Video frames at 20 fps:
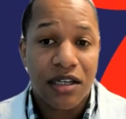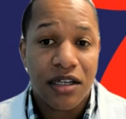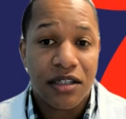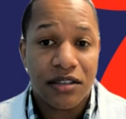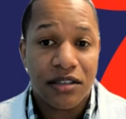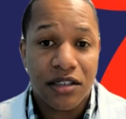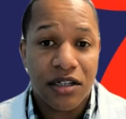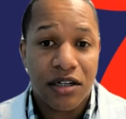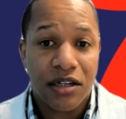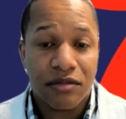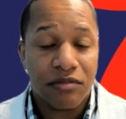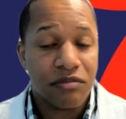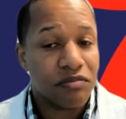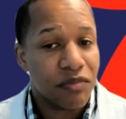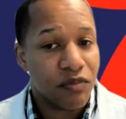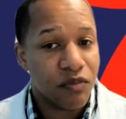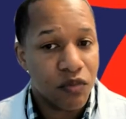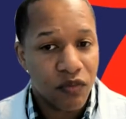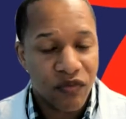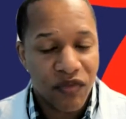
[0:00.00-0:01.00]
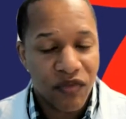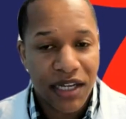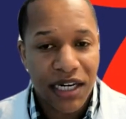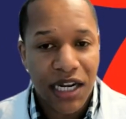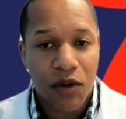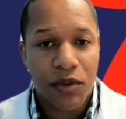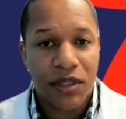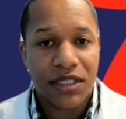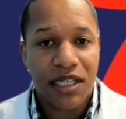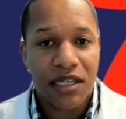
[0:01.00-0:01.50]
So, find
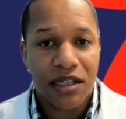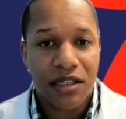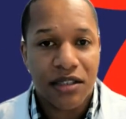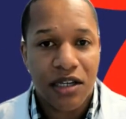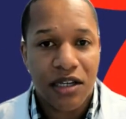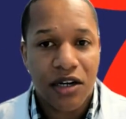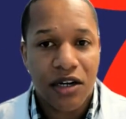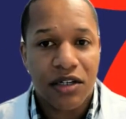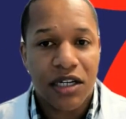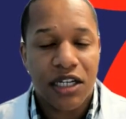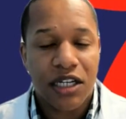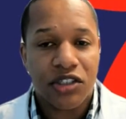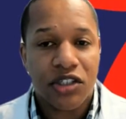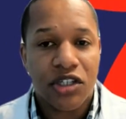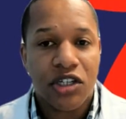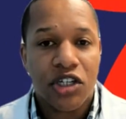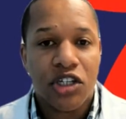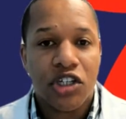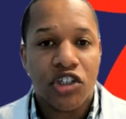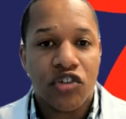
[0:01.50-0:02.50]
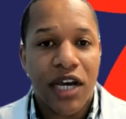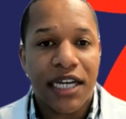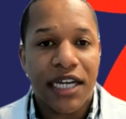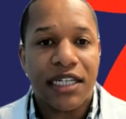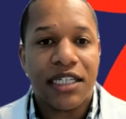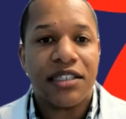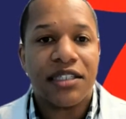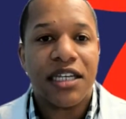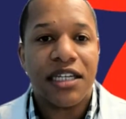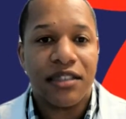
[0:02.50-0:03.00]
out what that concern is, try to
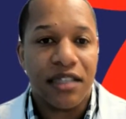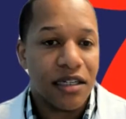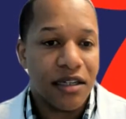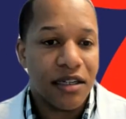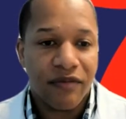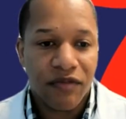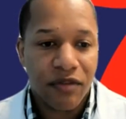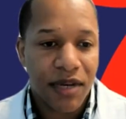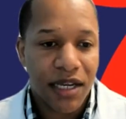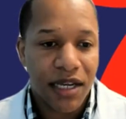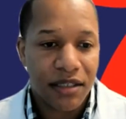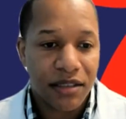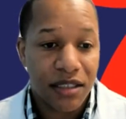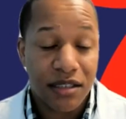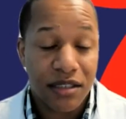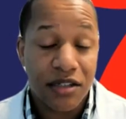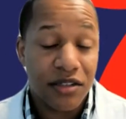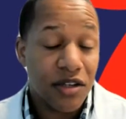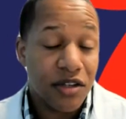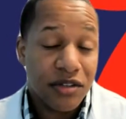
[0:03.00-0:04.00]
just get that information.